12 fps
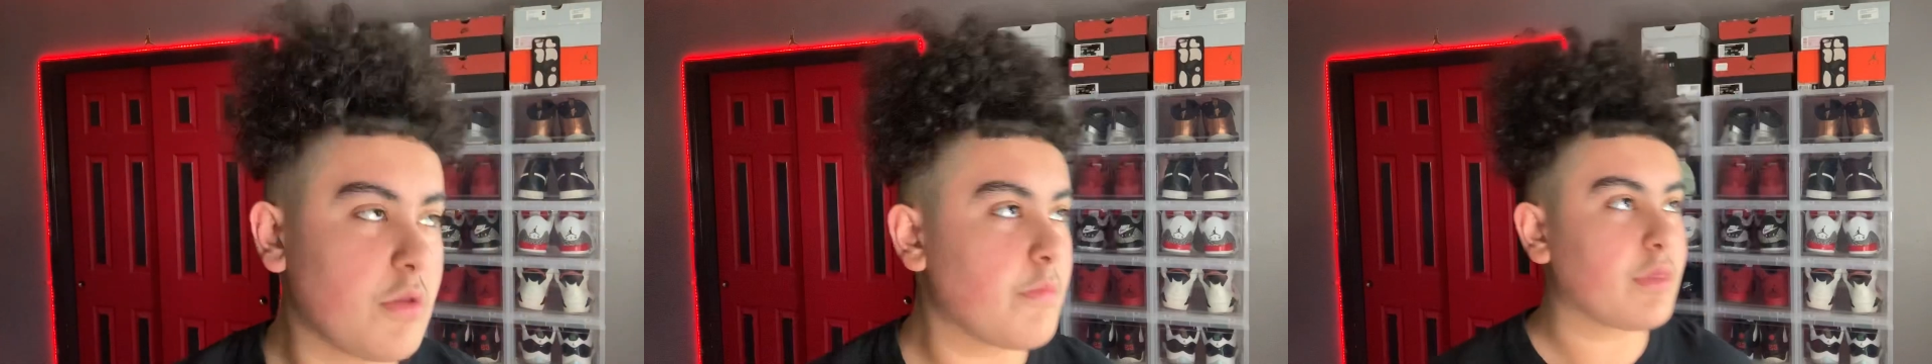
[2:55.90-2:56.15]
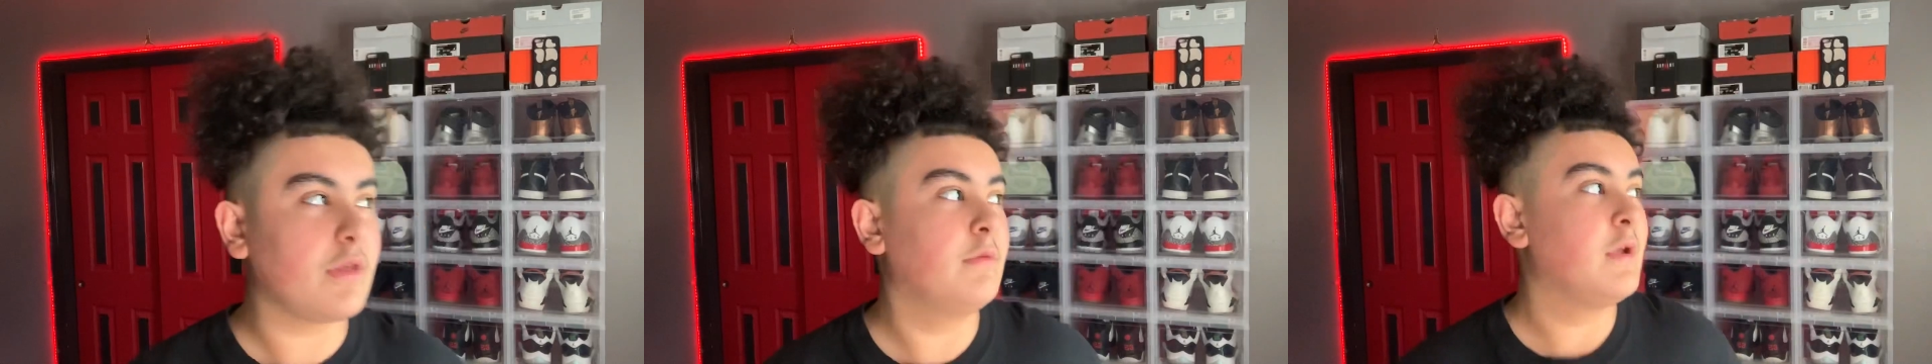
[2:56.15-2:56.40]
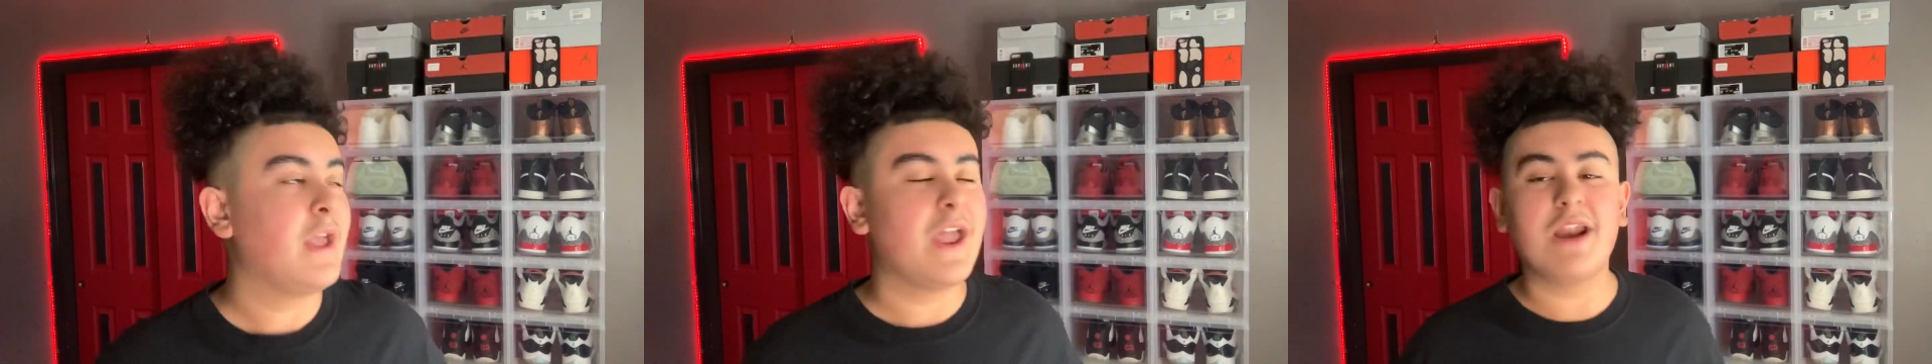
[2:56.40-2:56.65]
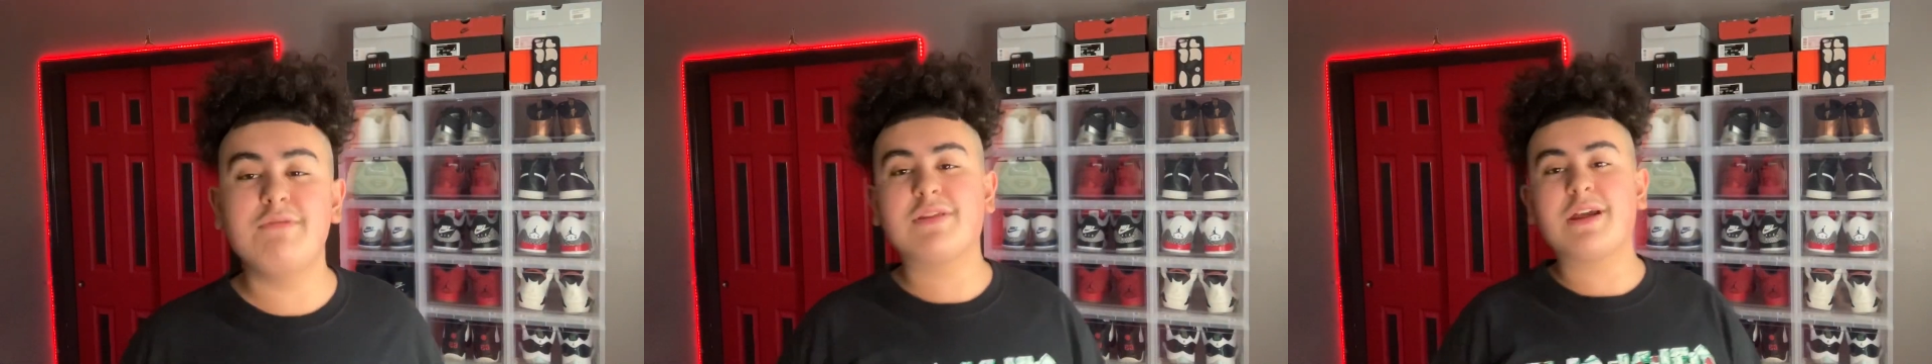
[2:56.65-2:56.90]
I'm
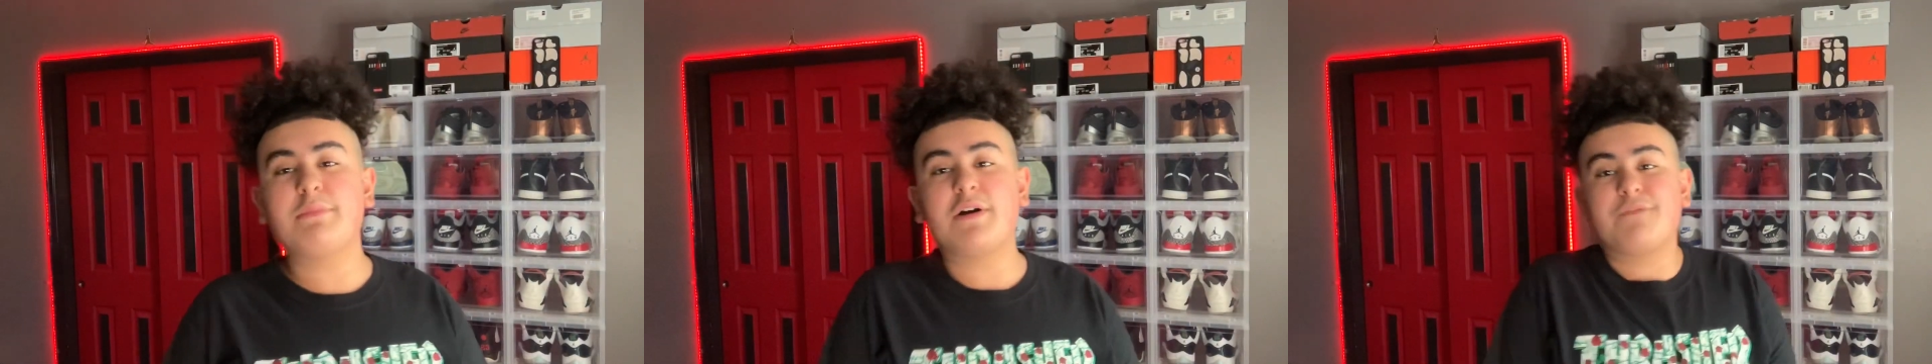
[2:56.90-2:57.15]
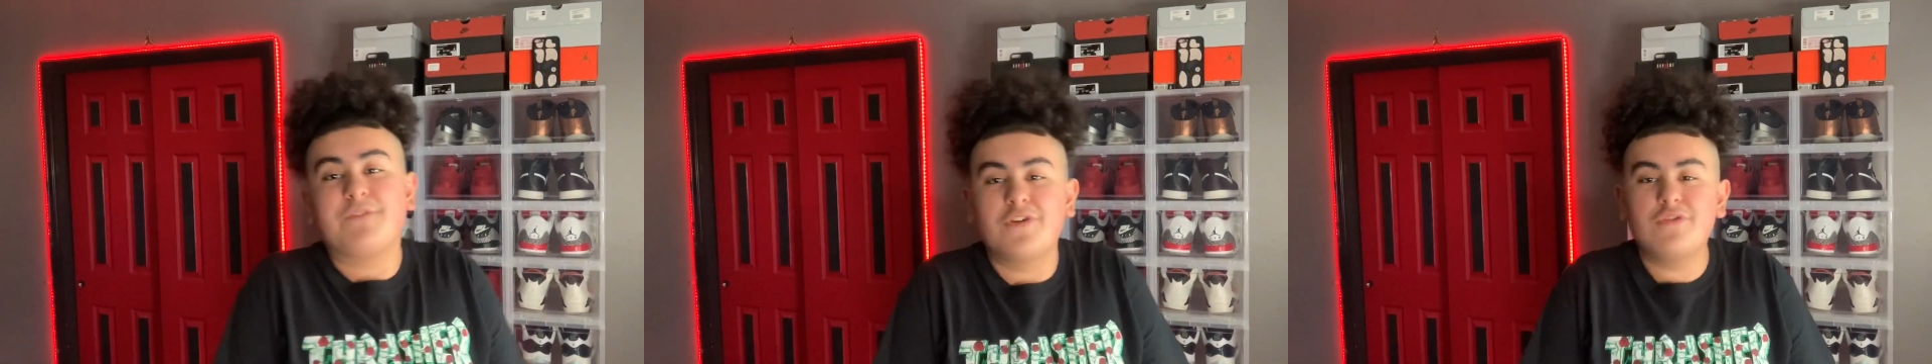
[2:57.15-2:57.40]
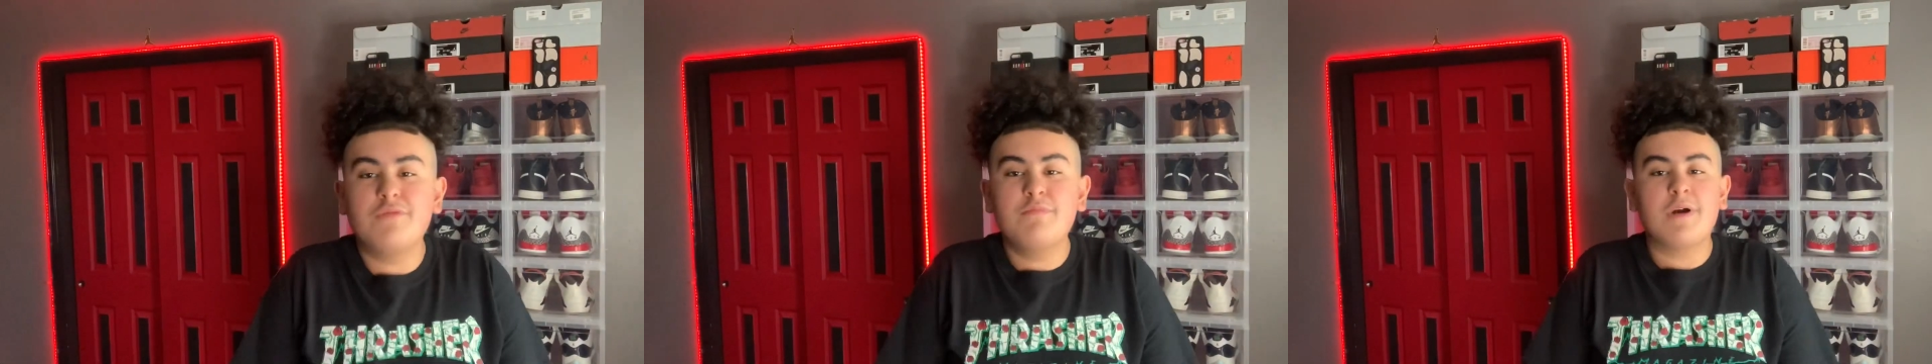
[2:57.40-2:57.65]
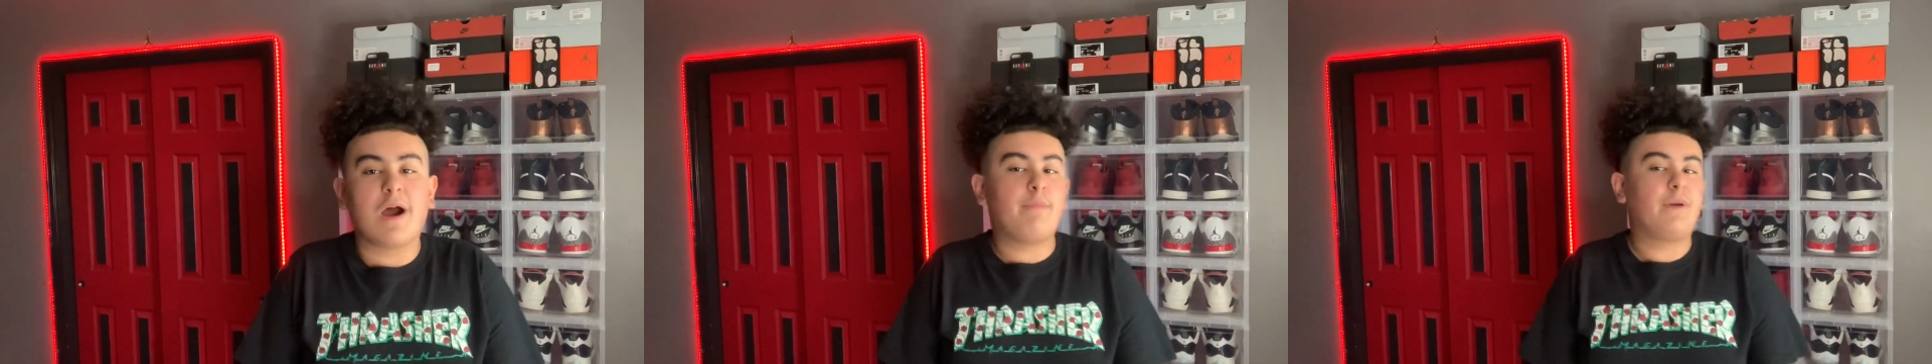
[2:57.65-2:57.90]
every time I film,
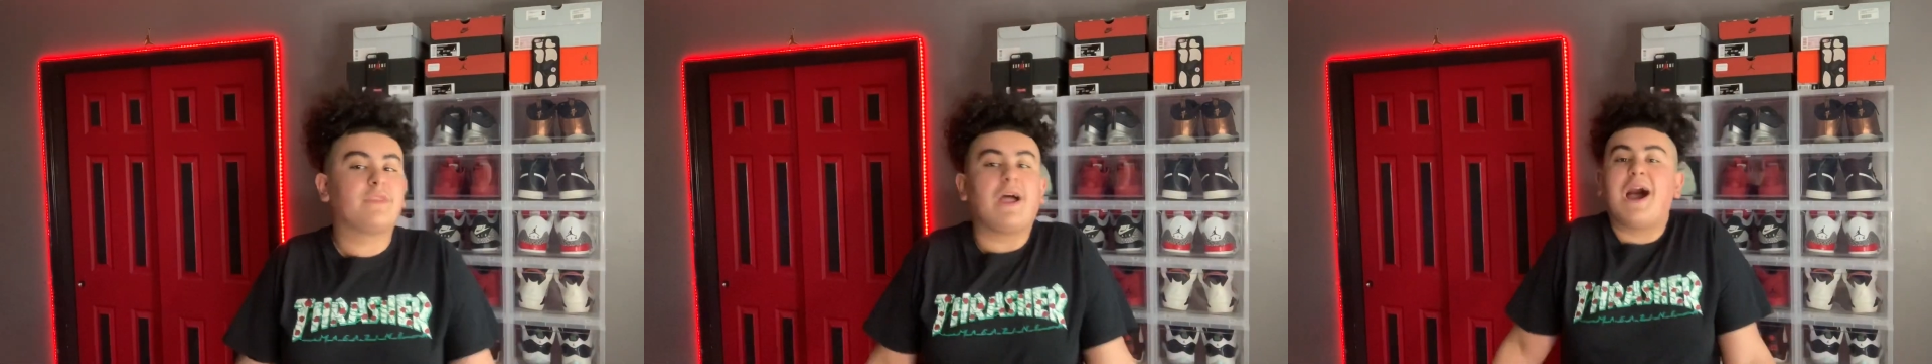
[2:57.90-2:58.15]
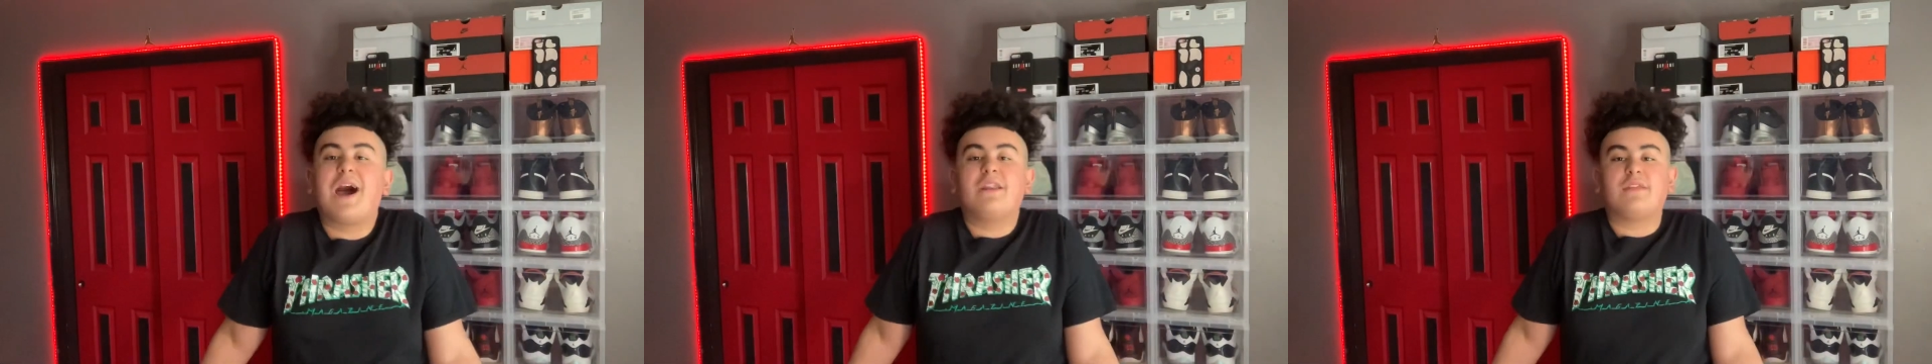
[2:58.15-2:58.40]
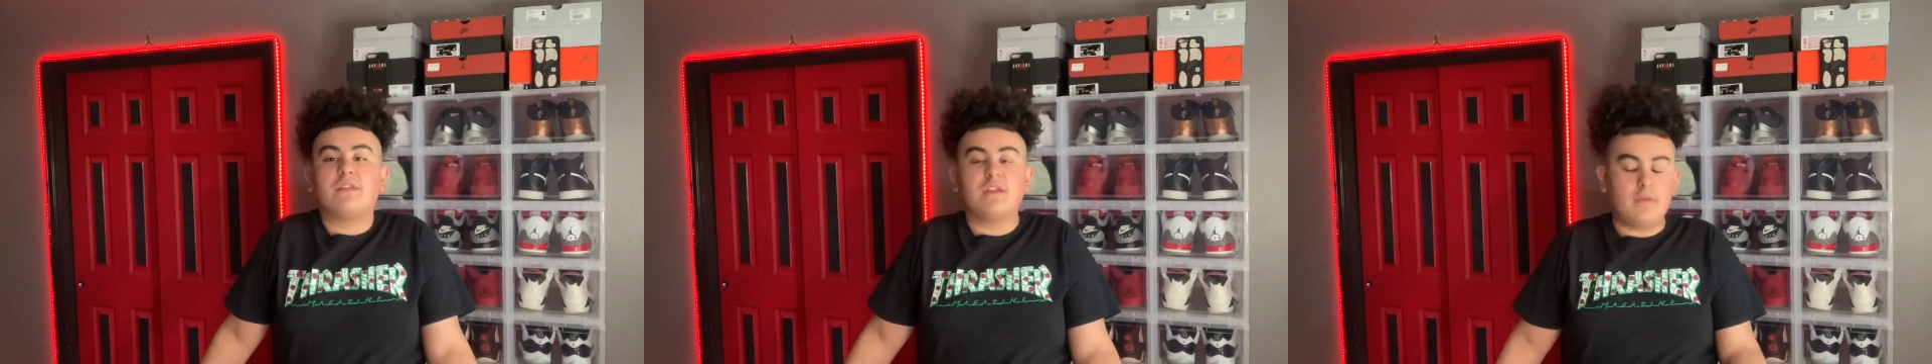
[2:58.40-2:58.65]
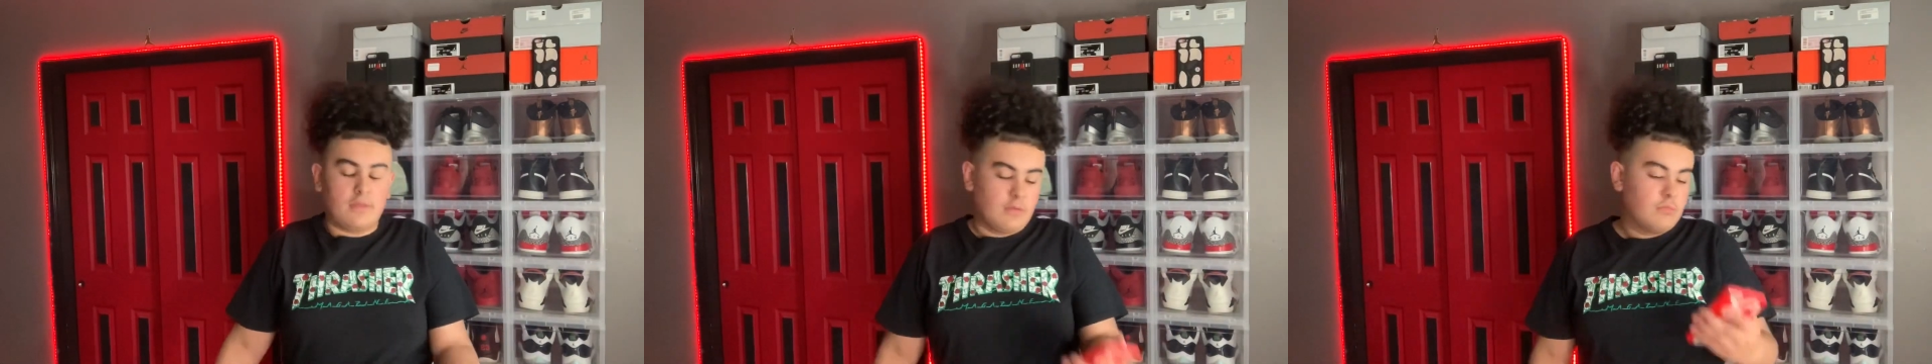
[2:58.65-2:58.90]
I pick the hottest dates.